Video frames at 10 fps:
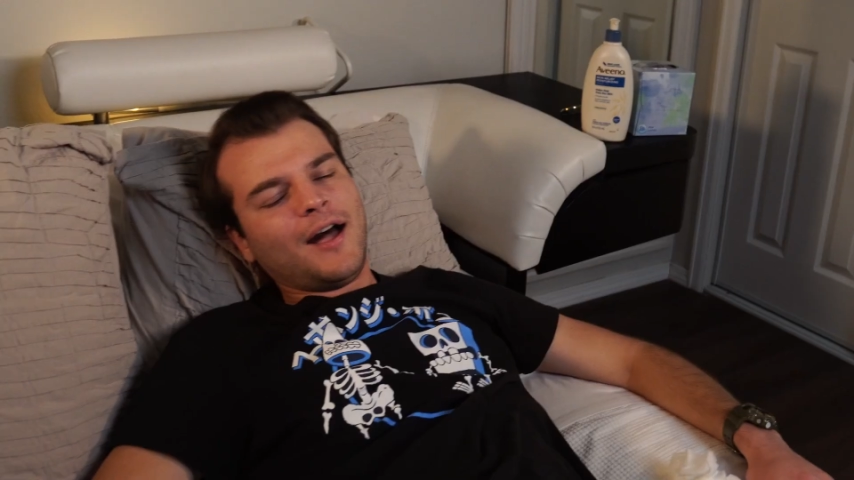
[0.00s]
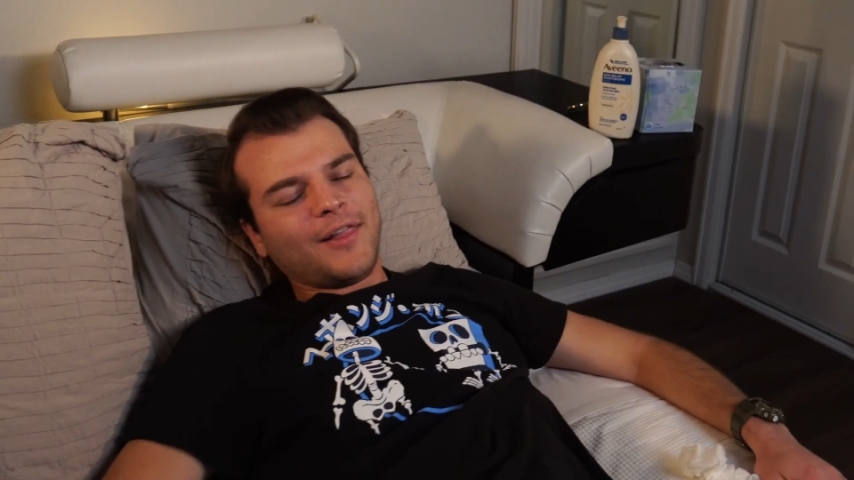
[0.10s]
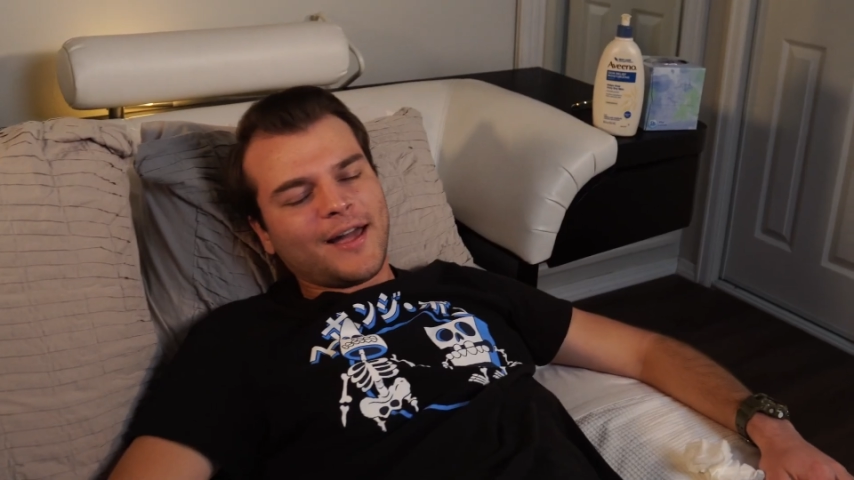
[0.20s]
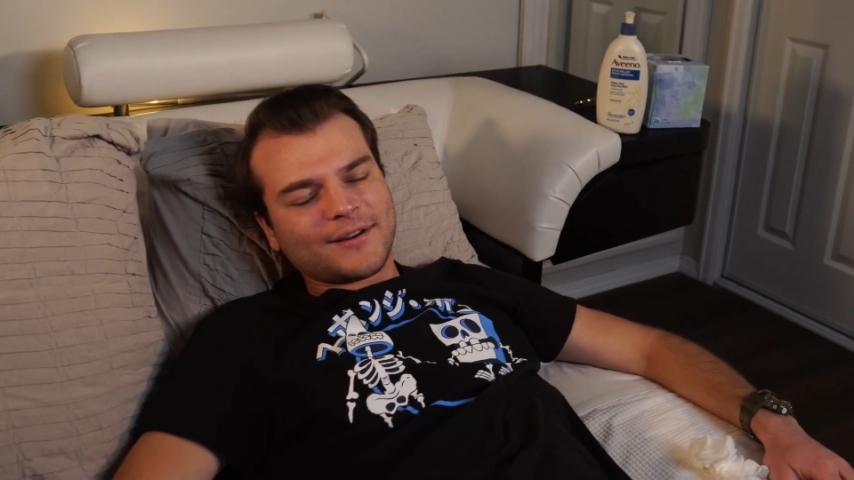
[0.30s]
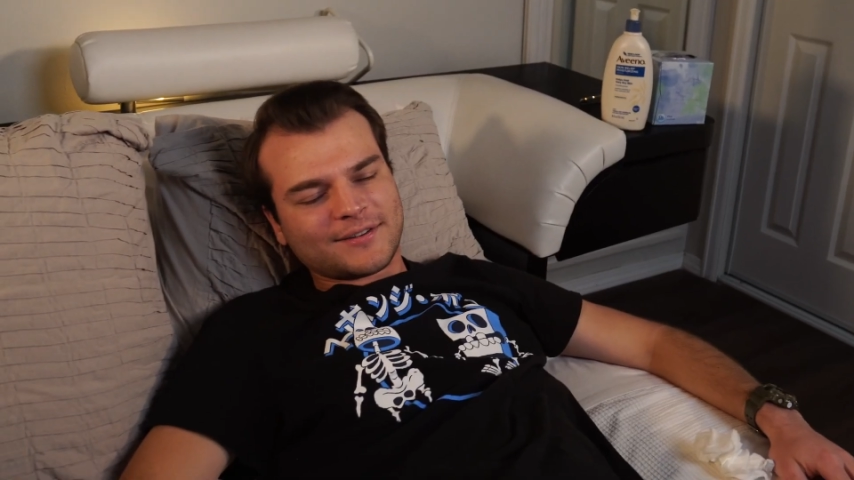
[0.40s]

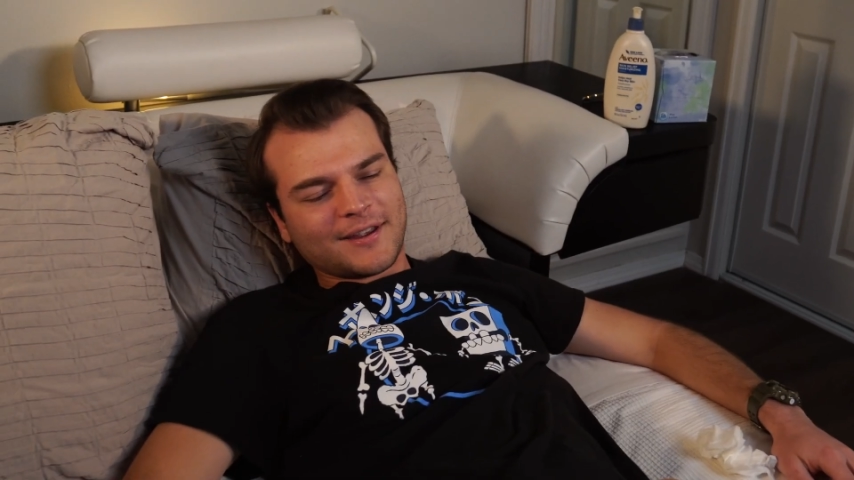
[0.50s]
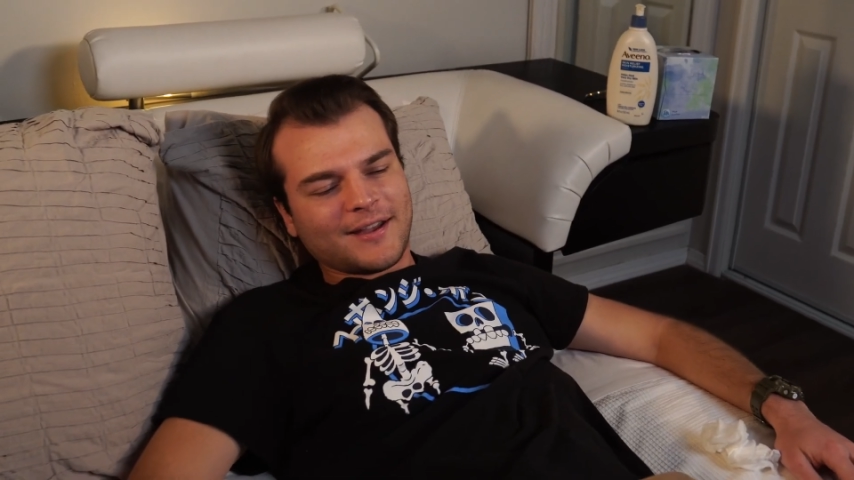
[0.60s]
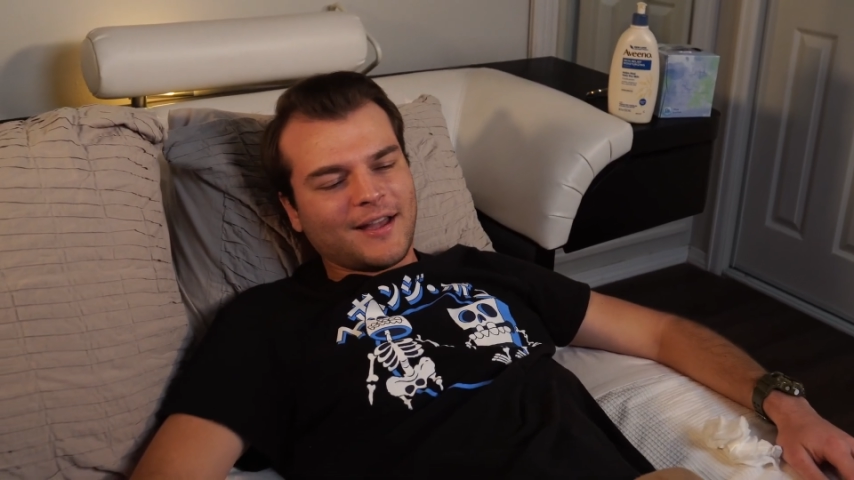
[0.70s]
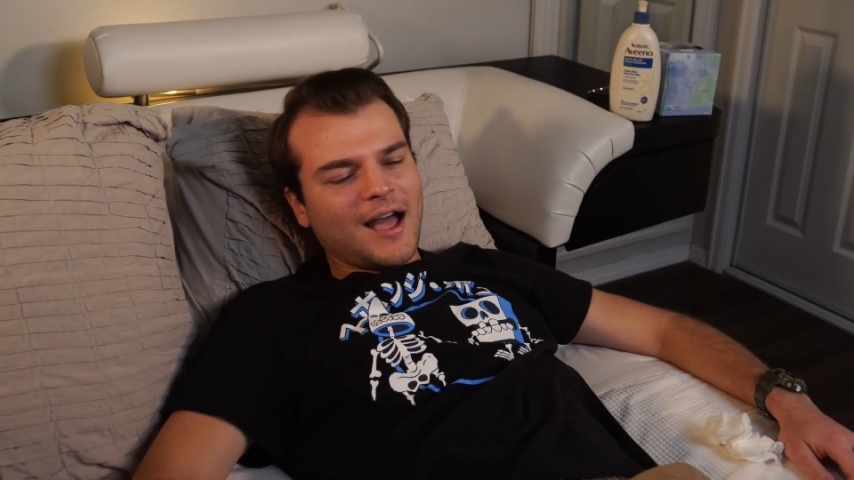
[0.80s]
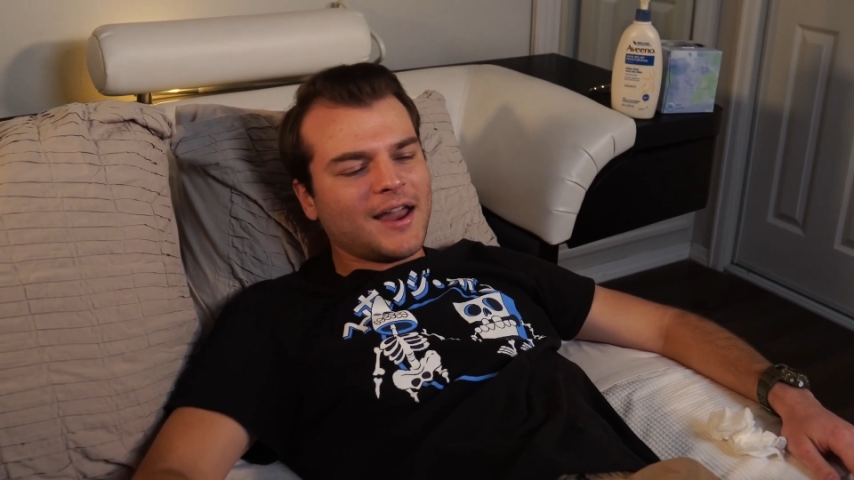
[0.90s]

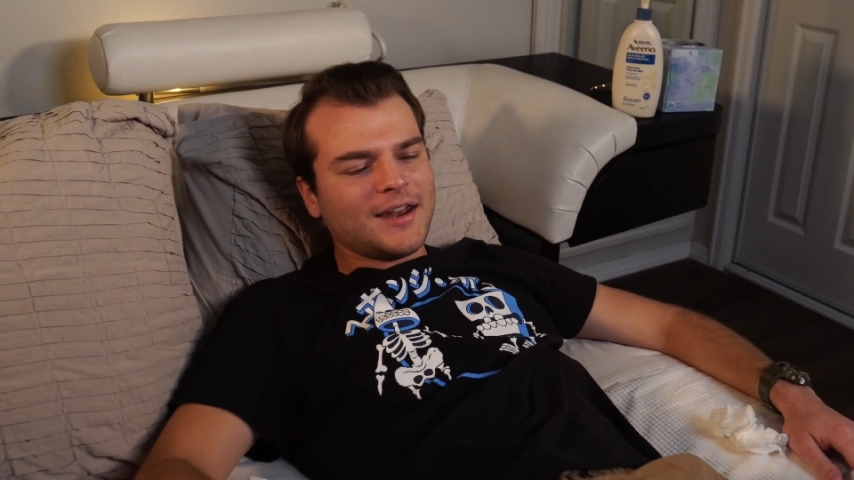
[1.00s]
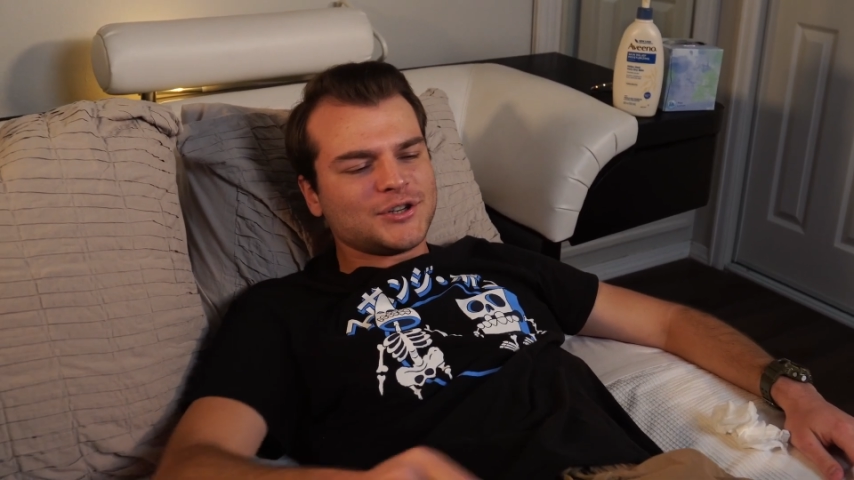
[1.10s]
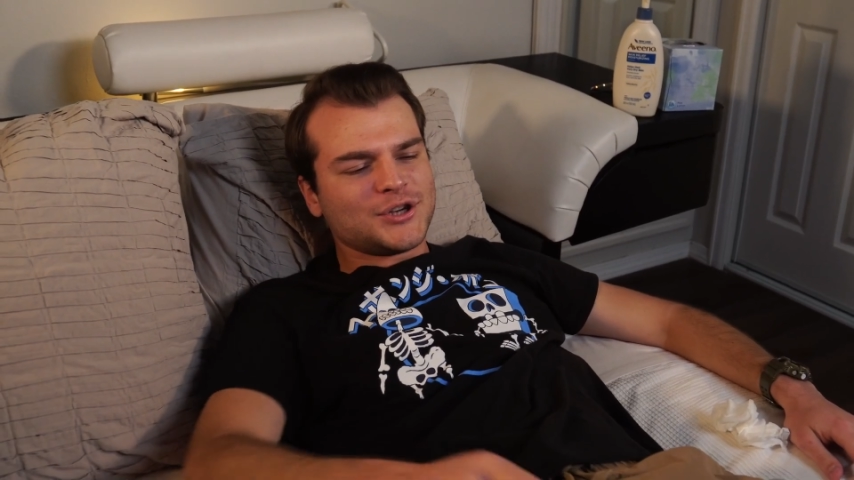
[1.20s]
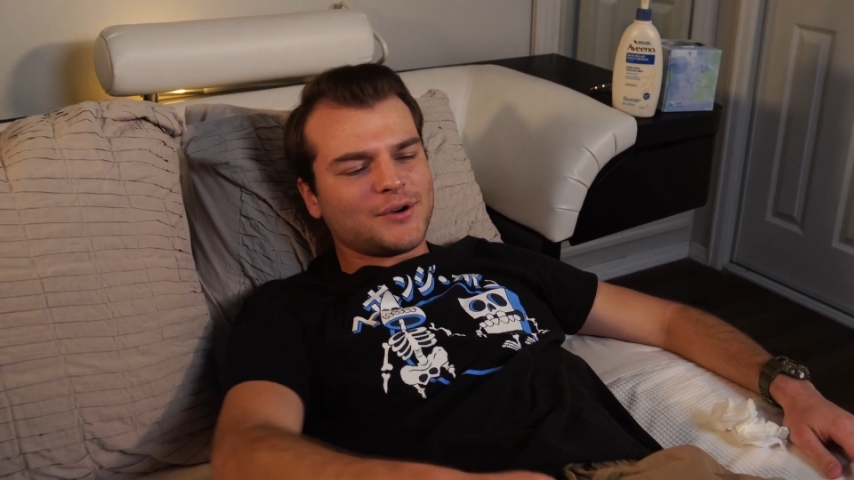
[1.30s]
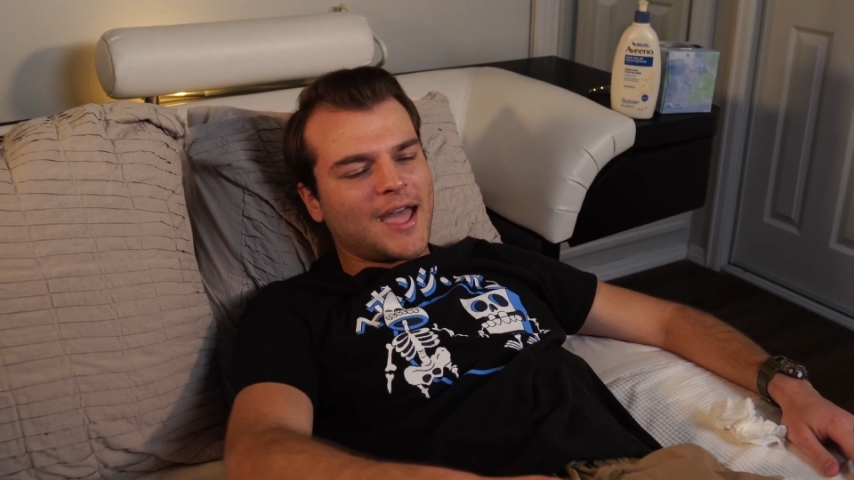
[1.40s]
Alexa, I
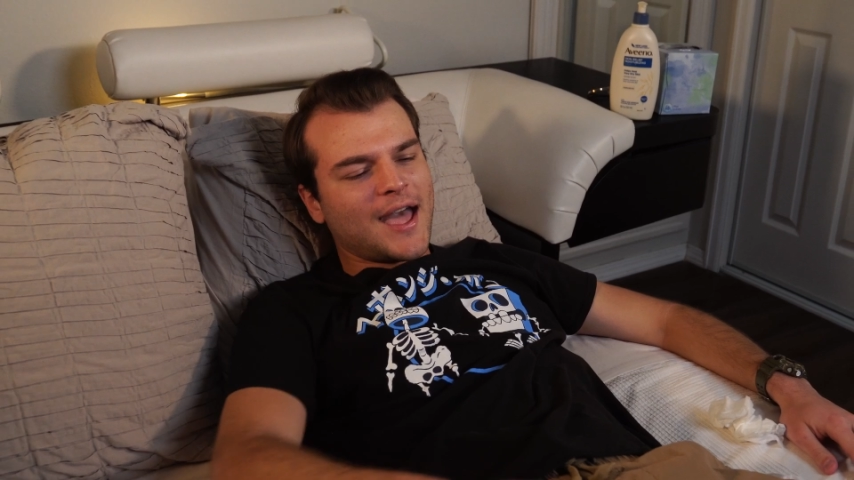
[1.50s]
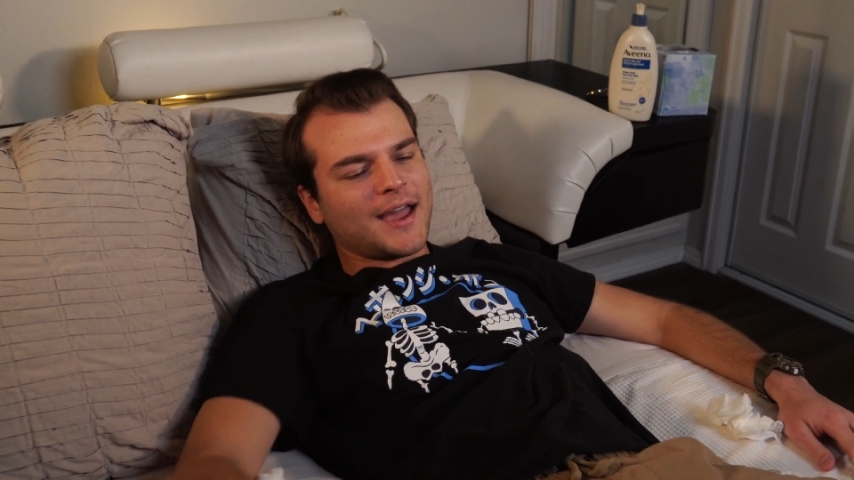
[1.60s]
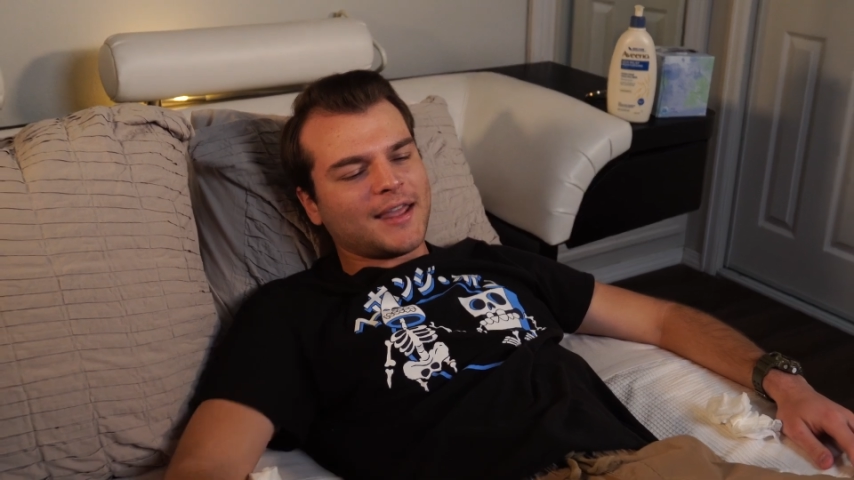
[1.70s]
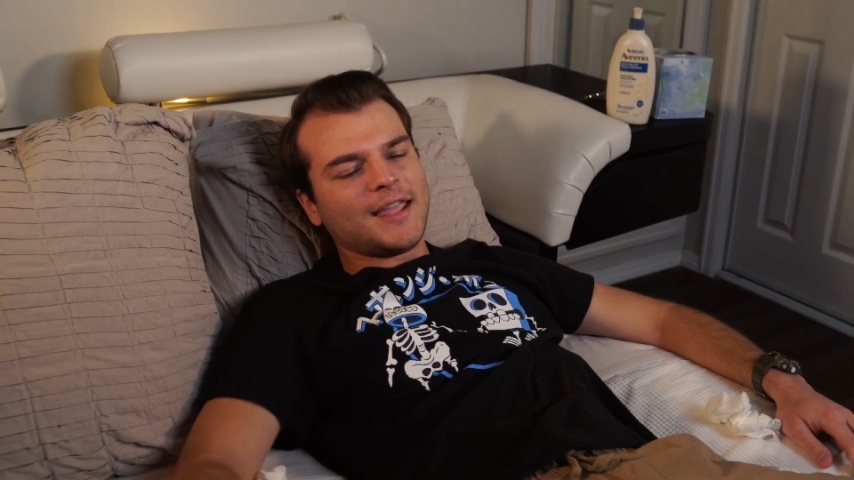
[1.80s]
need you to add